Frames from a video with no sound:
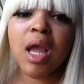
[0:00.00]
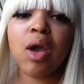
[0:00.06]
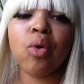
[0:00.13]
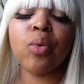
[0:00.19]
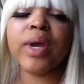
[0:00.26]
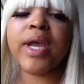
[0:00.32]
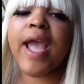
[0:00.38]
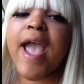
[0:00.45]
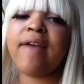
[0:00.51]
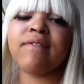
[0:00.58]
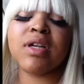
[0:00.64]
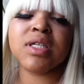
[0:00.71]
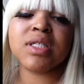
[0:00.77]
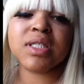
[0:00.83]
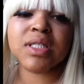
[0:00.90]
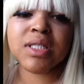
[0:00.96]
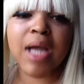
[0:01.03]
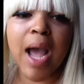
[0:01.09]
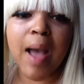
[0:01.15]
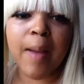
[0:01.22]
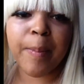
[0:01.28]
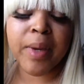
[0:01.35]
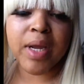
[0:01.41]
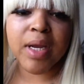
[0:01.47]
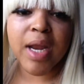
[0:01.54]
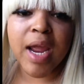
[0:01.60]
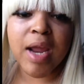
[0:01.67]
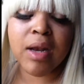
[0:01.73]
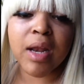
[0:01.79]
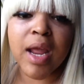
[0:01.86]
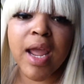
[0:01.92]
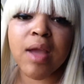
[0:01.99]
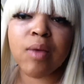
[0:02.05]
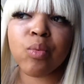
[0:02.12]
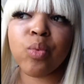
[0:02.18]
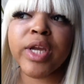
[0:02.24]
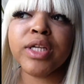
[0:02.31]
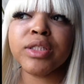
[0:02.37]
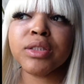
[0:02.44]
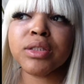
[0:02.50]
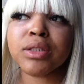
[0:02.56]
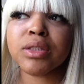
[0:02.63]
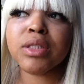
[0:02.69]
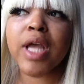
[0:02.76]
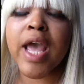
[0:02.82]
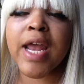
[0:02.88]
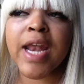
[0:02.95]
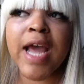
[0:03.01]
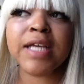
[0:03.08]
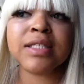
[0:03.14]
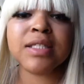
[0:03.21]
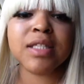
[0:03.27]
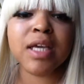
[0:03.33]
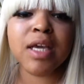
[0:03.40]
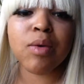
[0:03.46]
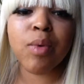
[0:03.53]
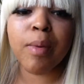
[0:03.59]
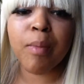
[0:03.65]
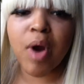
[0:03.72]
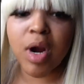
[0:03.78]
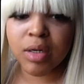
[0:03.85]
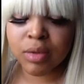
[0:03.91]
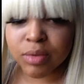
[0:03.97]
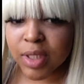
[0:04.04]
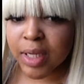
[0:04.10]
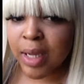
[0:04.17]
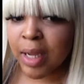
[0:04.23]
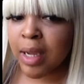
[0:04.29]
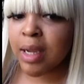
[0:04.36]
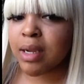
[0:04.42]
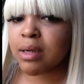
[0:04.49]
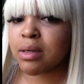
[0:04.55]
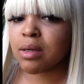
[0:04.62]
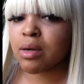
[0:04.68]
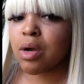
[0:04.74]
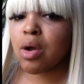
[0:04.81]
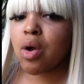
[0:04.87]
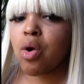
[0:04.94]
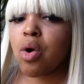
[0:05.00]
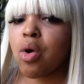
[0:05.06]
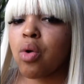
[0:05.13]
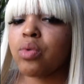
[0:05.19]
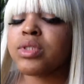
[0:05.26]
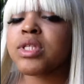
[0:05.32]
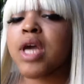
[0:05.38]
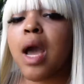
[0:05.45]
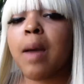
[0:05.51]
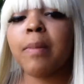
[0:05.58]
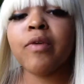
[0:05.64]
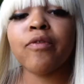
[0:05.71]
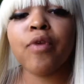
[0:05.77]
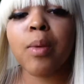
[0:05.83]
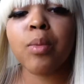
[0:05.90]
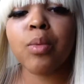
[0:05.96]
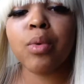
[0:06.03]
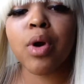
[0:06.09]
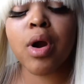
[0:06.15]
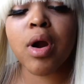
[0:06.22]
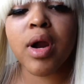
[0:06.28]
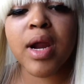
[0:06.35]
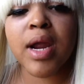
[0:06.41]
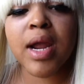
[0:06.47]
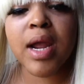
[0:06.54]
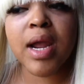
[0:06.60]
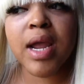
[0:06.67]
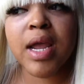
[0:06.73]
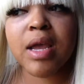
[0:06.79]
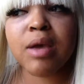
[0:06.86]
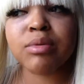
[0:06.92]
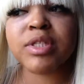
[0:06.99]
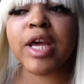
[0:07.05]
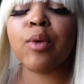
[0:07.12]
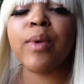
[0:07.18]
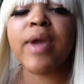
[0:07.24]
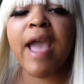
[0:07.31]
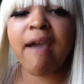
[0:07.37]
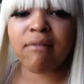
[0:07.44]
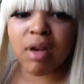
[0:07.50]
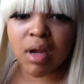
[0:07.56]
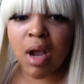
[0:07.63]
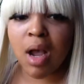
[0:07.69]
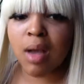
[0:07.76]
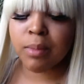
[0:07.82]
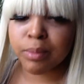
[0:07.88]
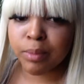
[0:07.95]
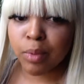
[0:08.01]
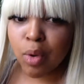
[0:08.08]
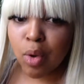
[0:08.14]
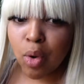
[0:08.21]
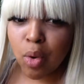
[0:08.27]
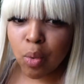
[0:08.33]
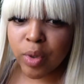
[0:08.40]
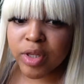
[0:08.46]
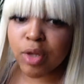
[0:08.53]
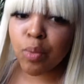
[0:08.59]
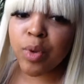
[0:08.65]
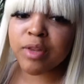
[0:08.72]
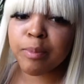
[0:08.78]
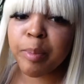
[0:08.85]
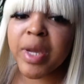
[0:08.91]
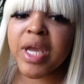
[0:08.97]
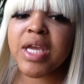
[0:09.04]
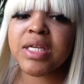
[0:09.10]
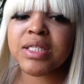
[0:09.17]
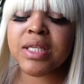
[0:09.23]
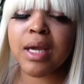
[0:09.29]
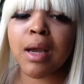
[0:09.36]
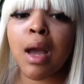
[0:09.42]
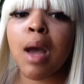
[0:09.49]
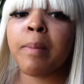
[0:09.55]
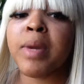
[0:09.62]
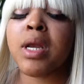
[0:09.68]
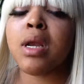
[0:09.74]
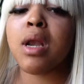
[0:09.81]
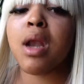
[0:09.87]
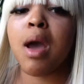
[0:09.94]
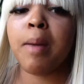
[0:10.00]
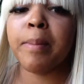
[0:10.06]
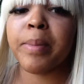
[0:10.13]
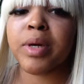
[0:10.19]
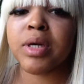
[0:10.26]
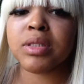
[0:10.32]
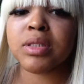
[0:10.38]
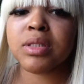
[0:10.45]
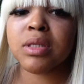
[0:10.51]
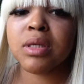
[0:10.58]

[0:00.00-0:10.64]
We have to stop it. And I see where Martin Luther King was coming from, where it was like we have to come with it with peace and come in numbers.